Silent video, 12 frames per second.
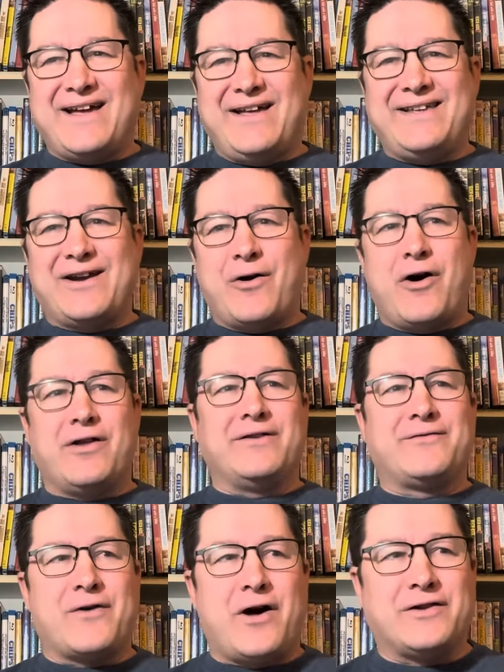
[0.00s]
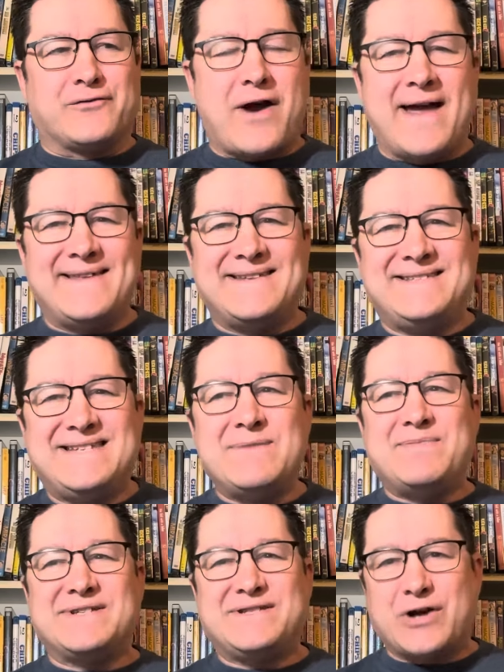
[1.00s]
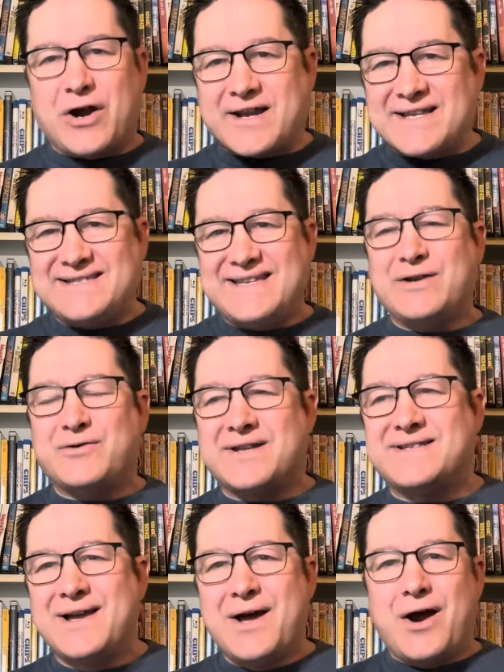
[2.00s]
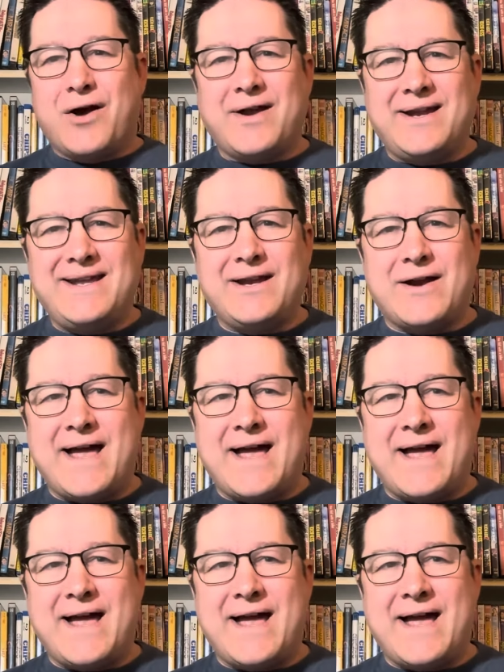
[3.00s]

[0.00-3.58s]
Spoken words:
you know, all of Riley's deepest, darkest secrets are in here,